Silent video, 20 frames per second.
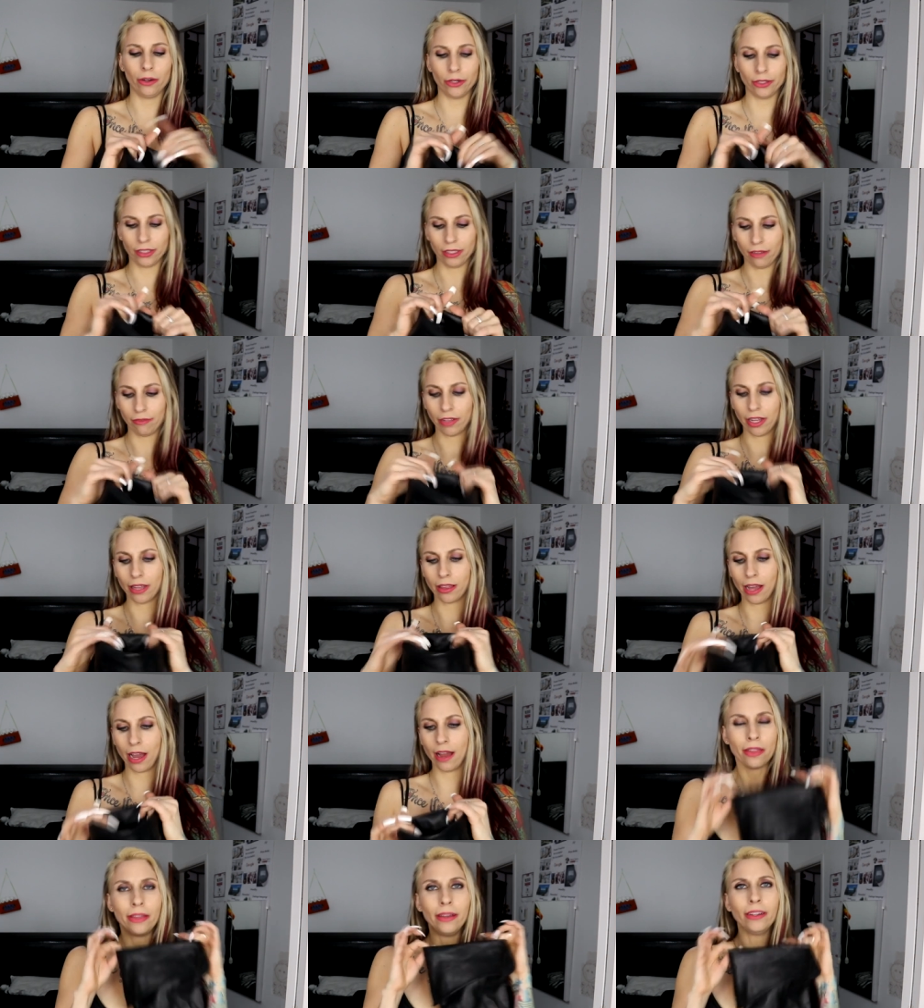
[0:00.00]
or stuff like
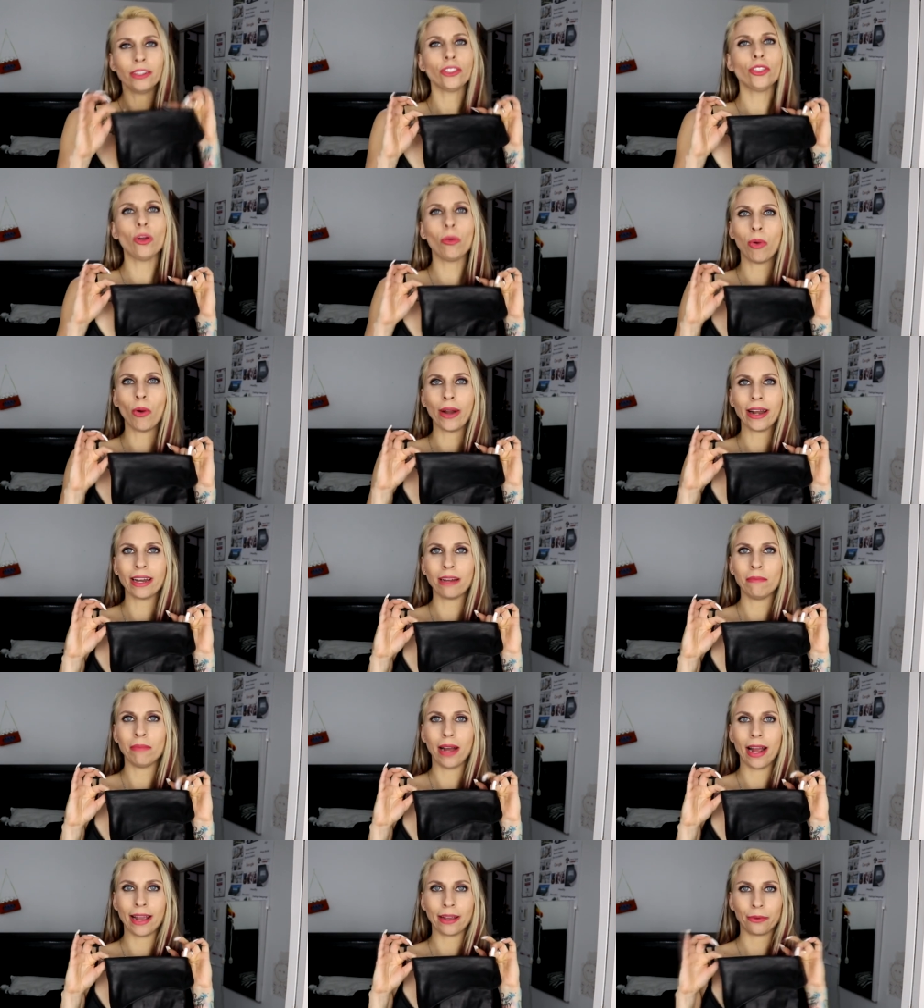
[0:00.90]
that. There's no point
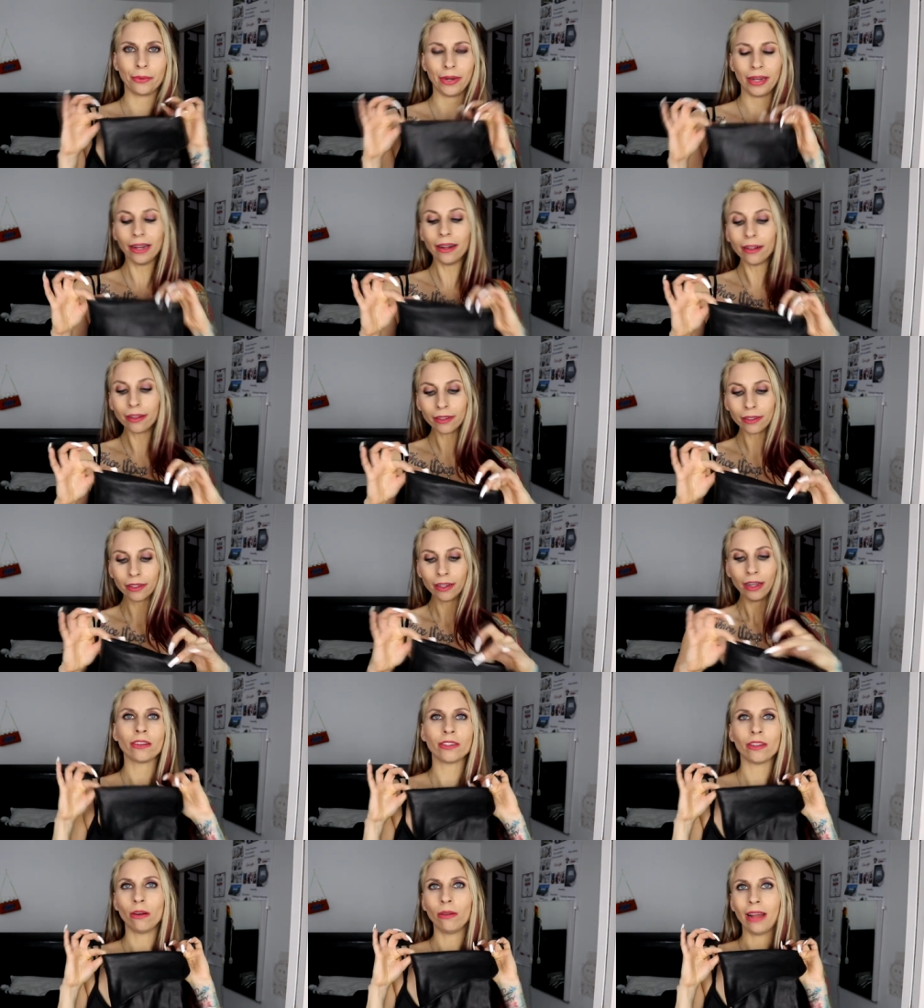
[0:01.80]
in buying real.
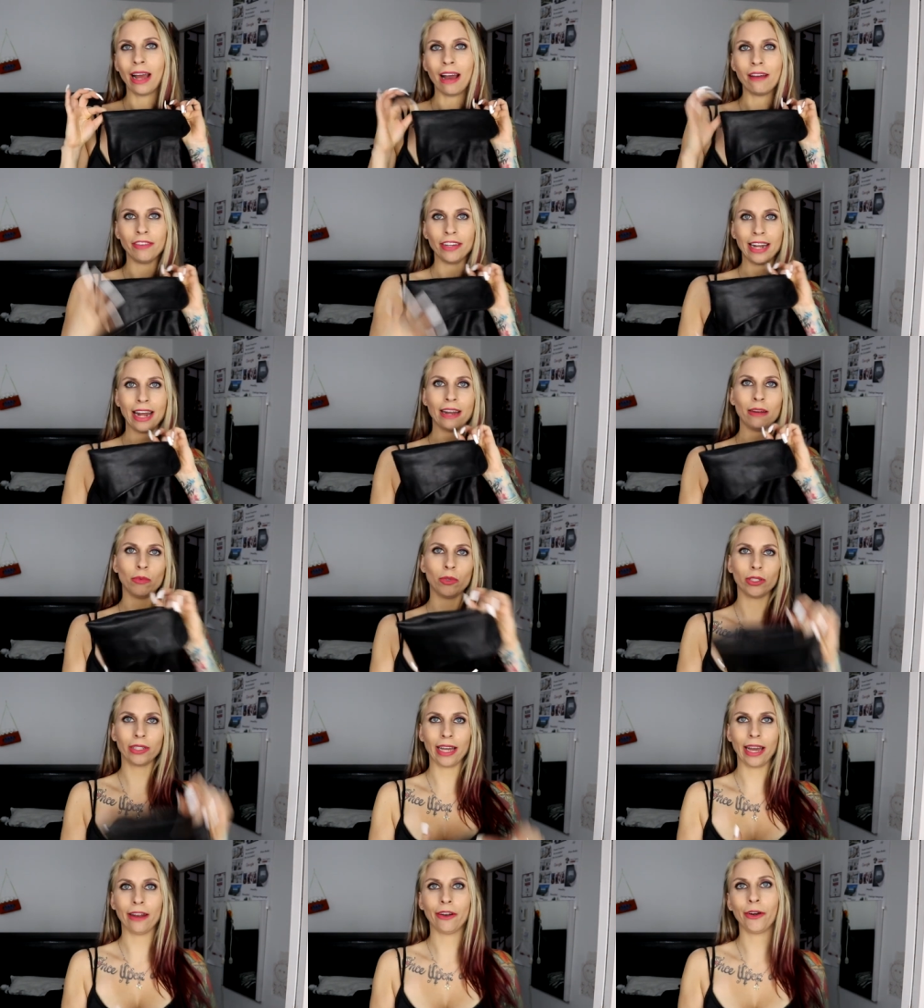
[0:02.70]
Don't have an
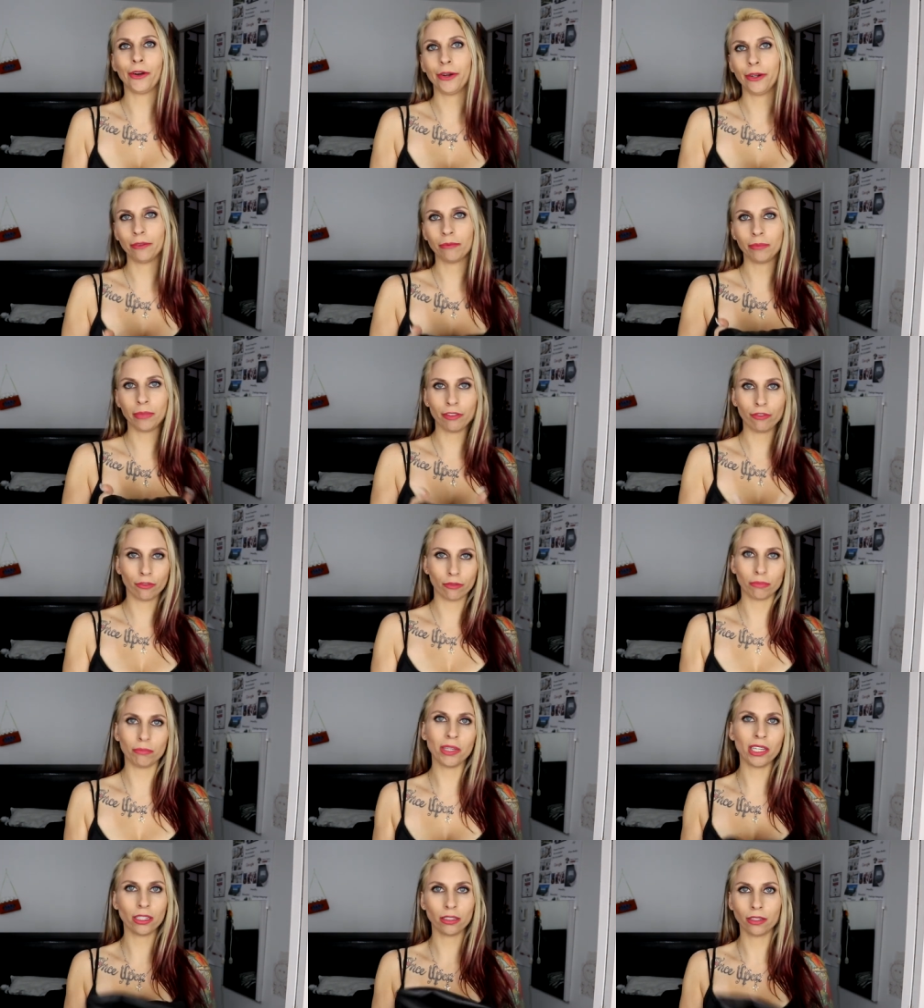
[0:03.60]
animal get hurt
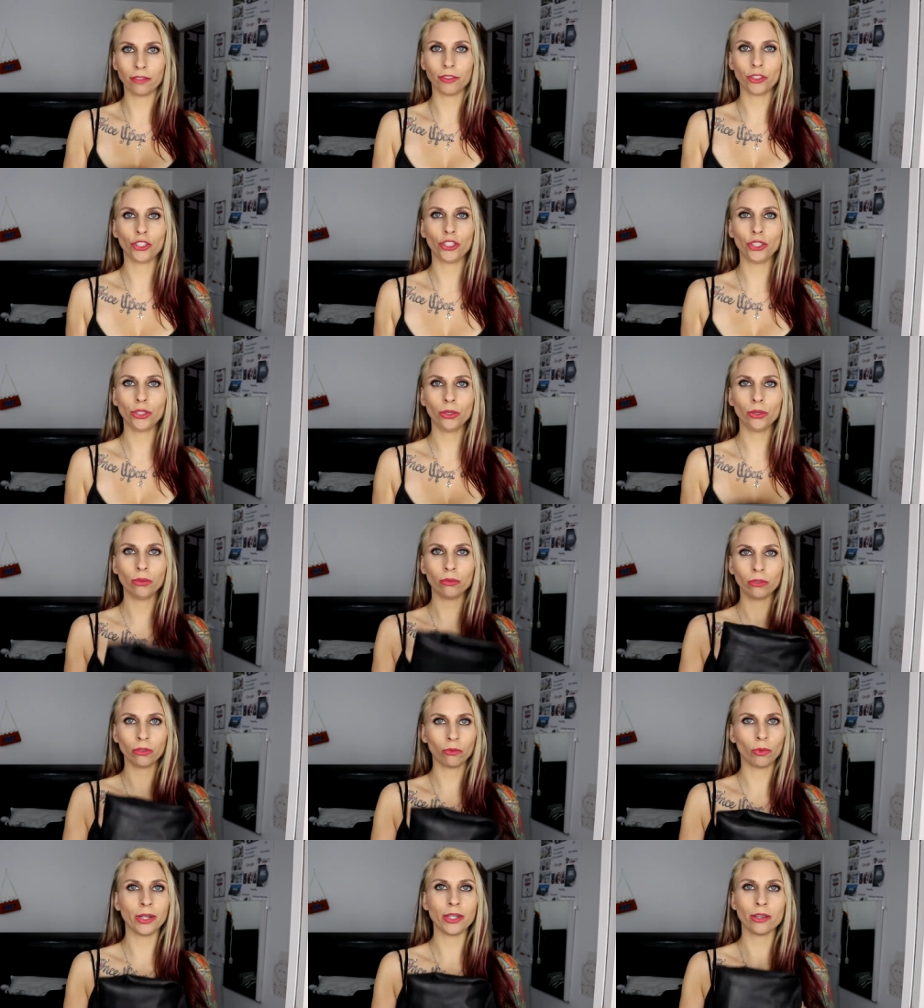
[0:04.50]
because of a shoe
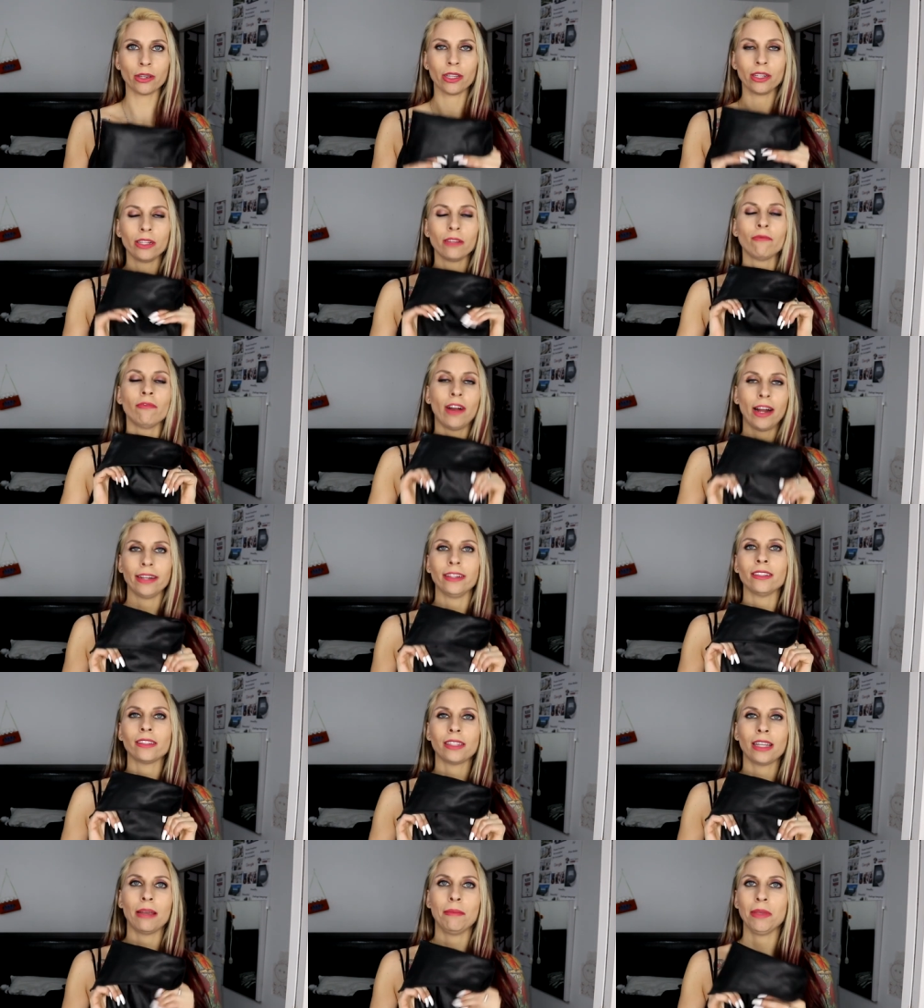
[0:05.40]
when you can can find
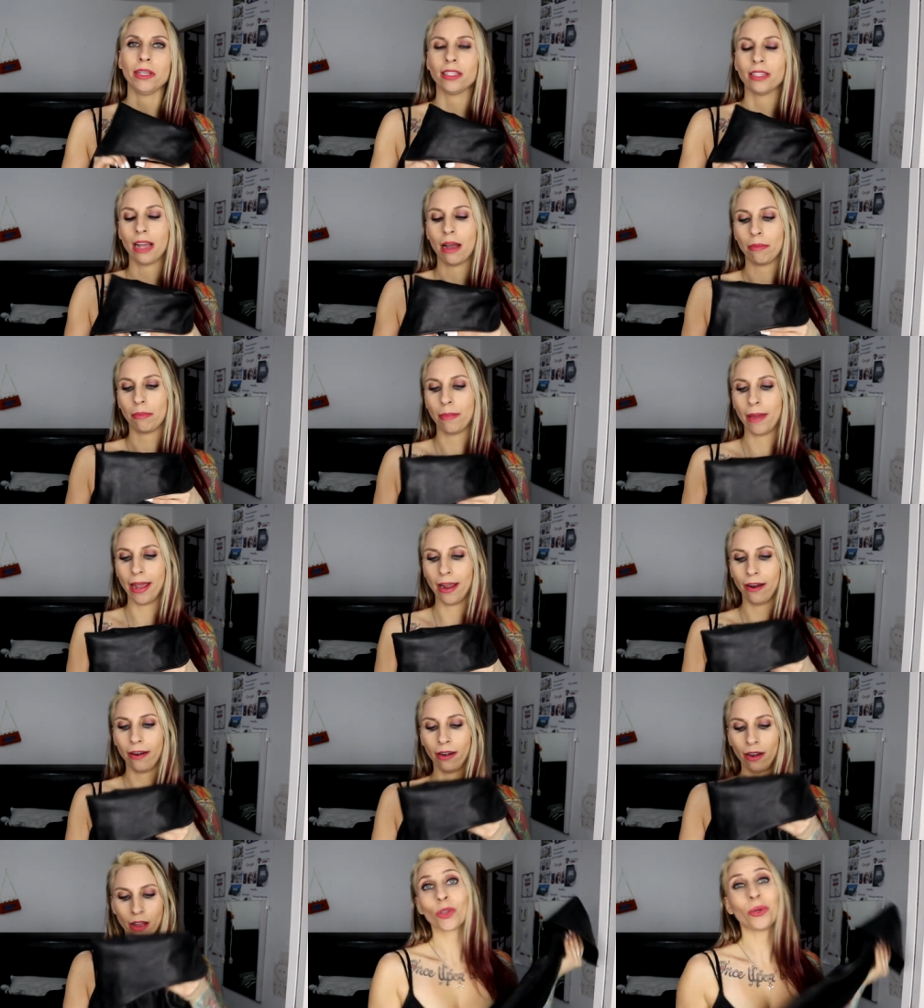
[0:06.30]
the same exact
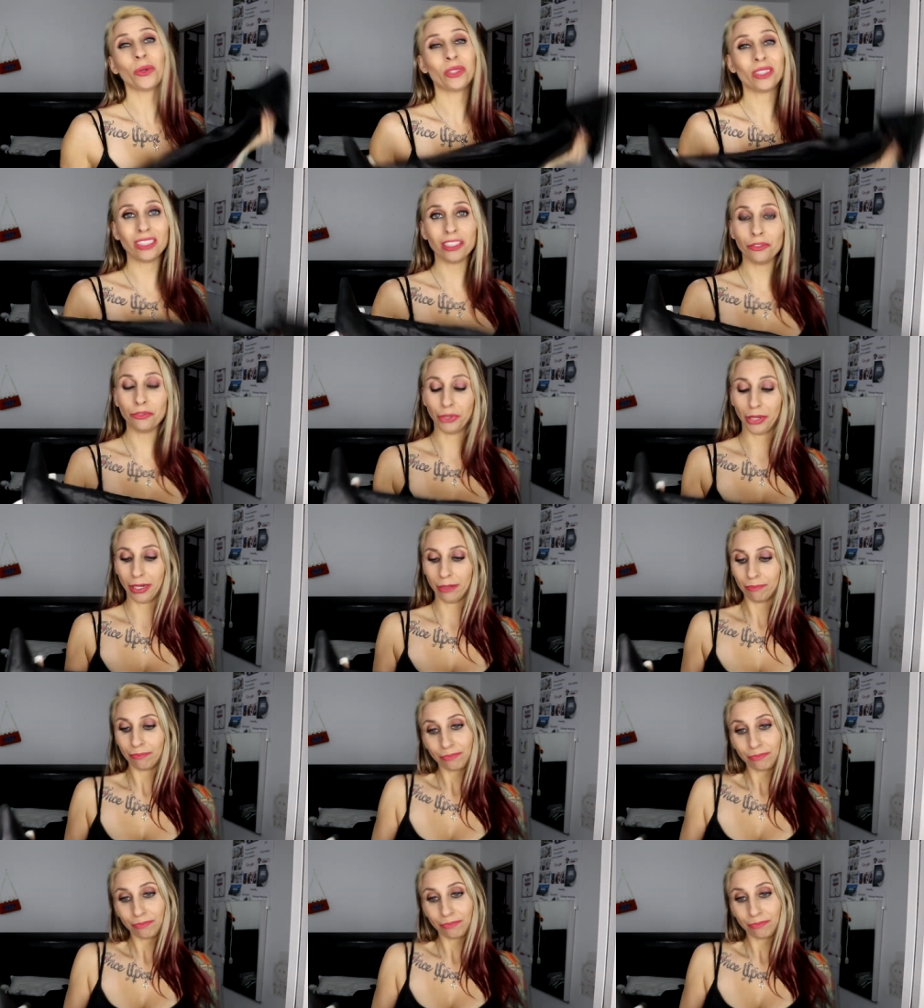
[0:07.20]
pair cruelty free.